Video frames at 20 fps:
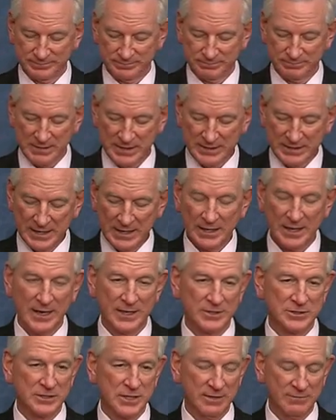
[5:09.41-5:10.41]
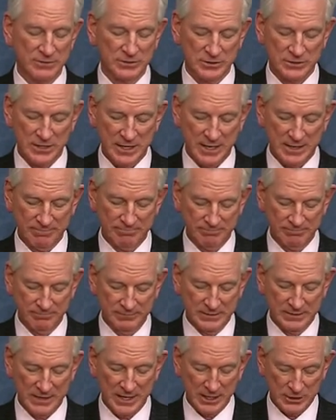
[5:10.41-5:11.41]
by daylight savings time,
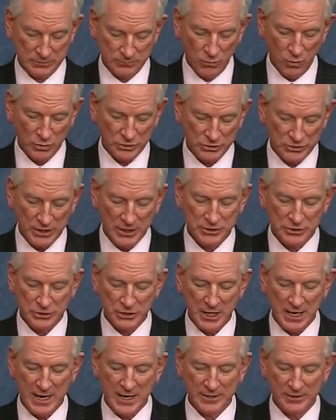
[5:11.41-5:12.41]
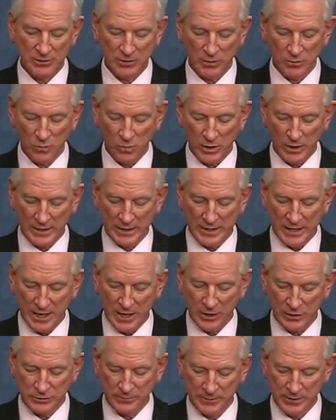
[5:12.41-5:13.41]
as more sunshine during working
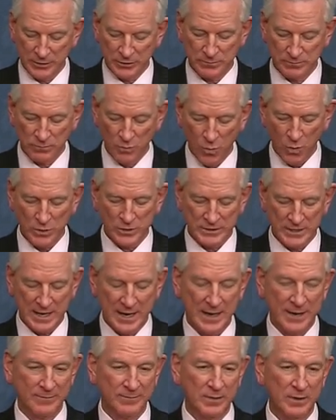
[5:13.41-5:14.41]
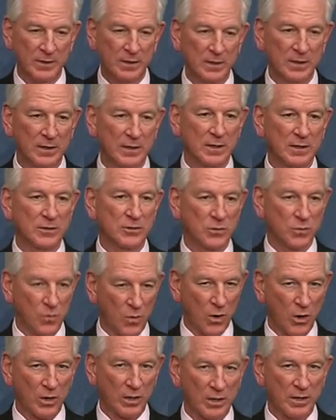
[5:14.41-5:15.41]
hours means more time to
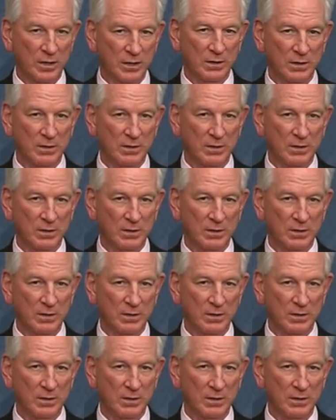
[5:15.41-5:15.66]
work